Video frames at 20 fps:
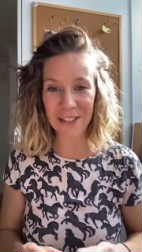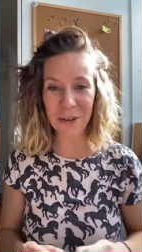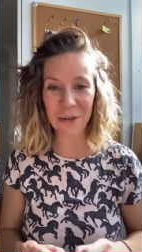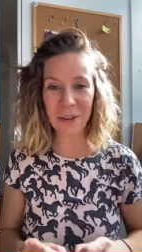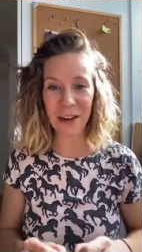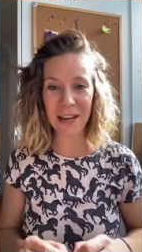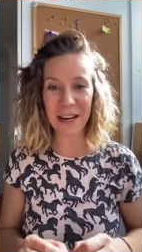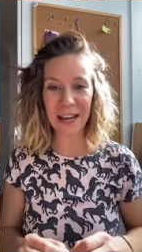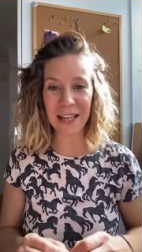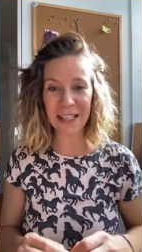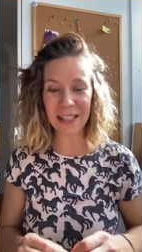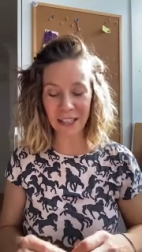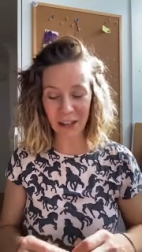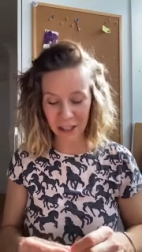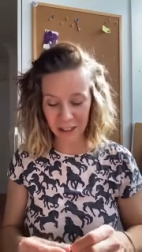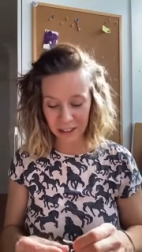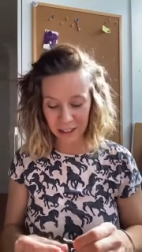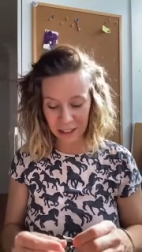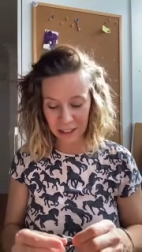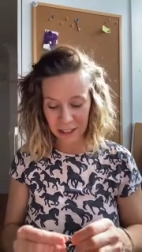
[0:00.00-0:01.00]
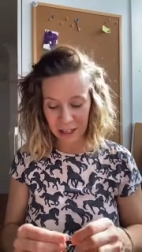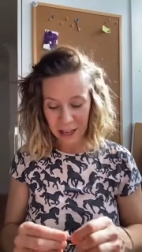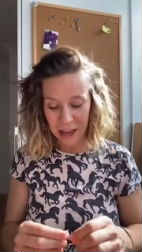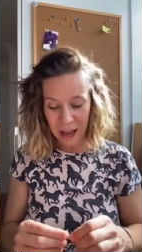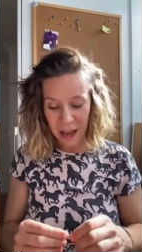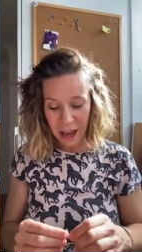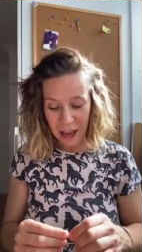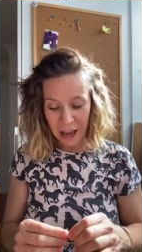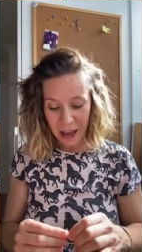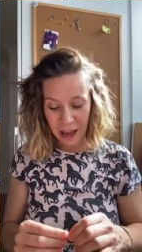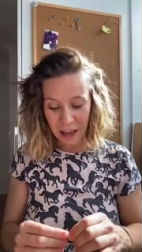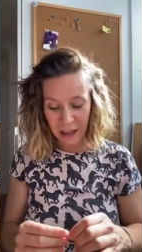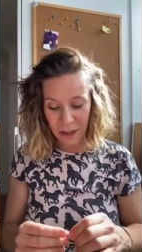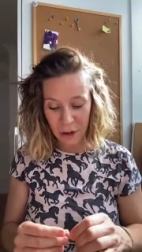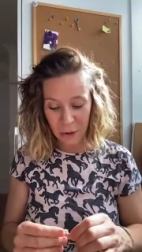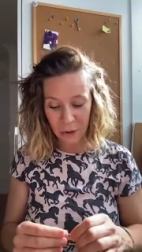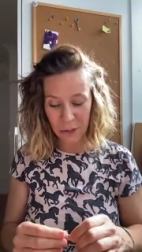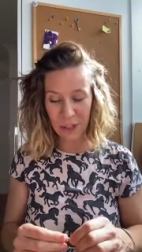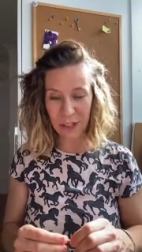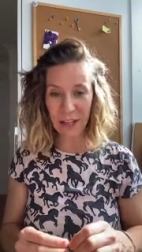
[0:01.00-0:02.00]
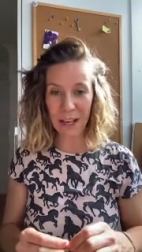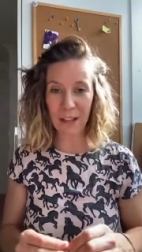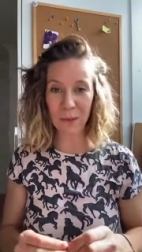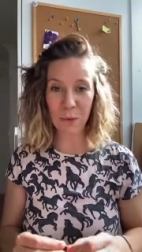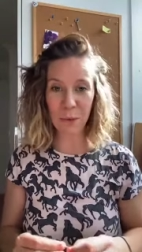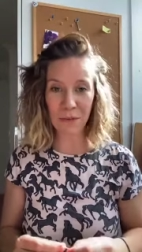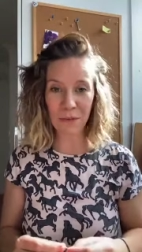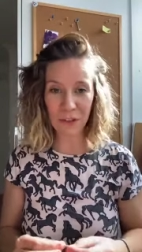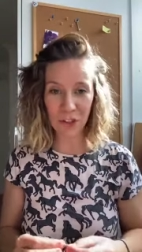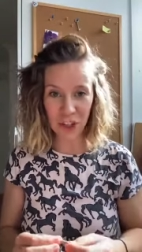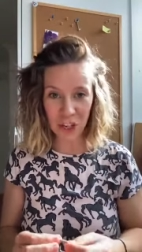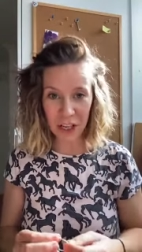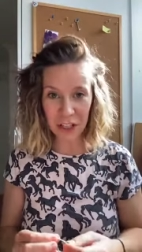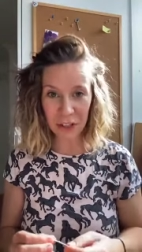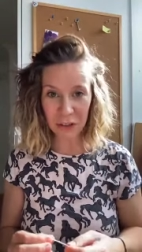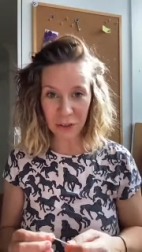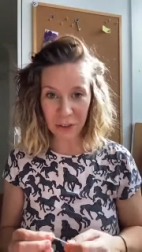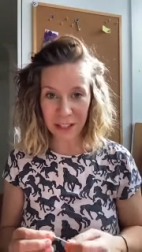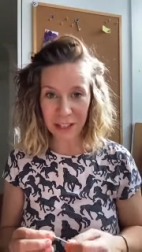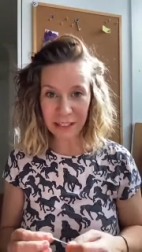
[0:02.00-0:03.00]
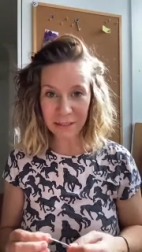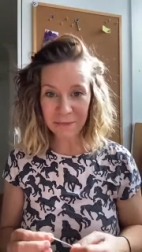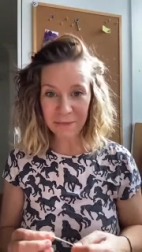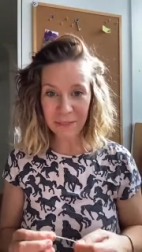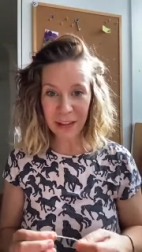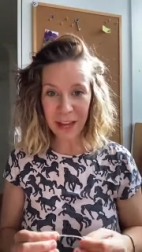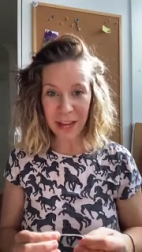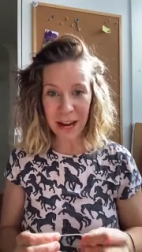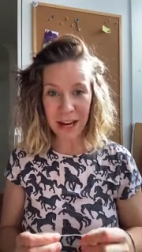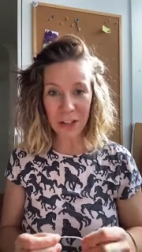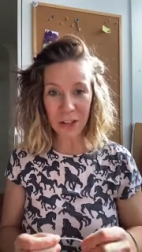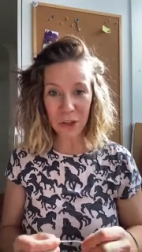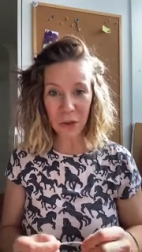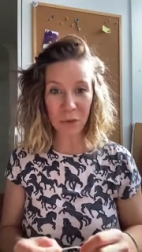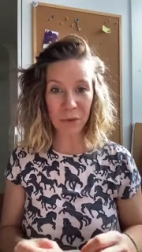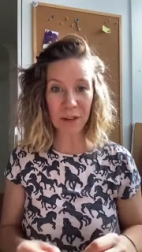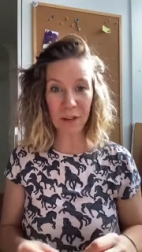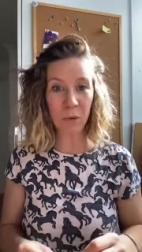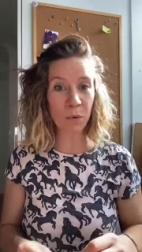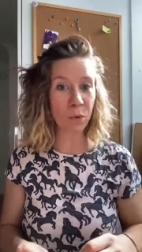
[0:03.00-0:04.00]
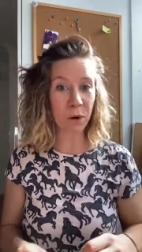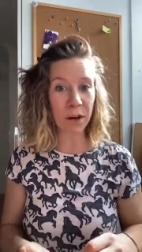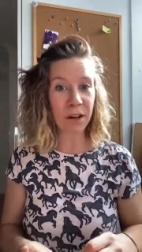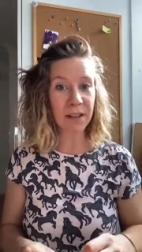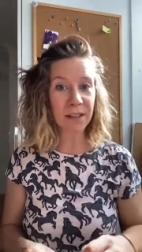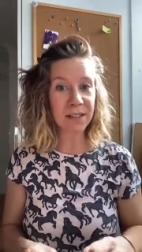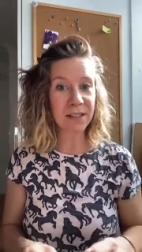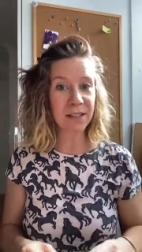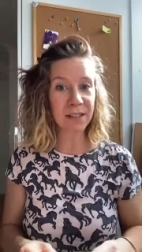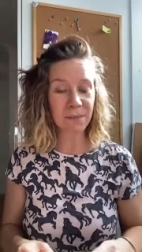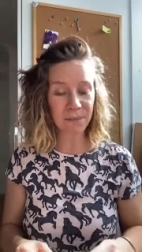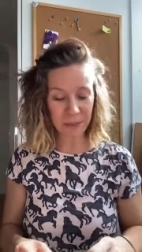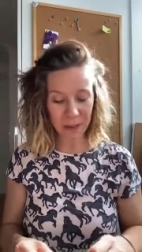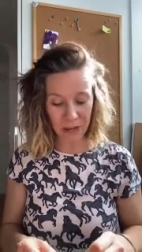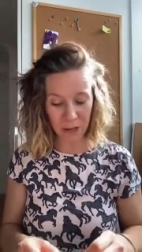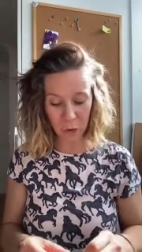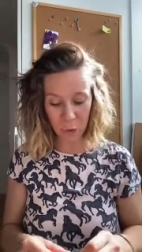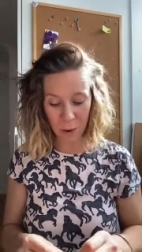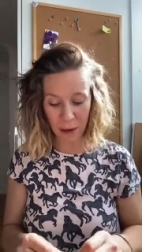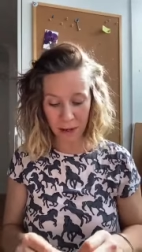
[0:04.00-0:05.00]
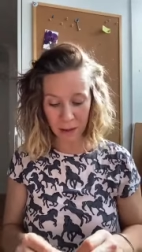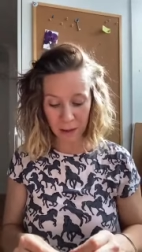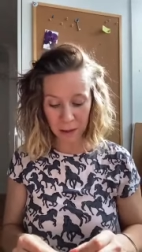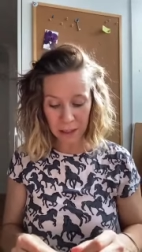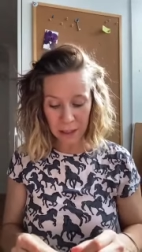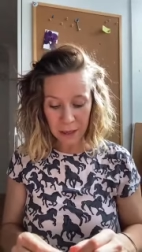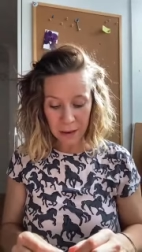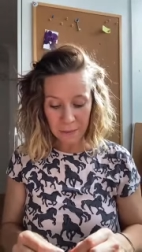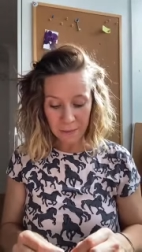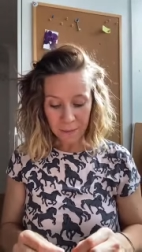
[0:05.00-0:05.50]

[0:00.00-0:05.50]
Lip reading: So then I started using it with children, and I saw that it works as well.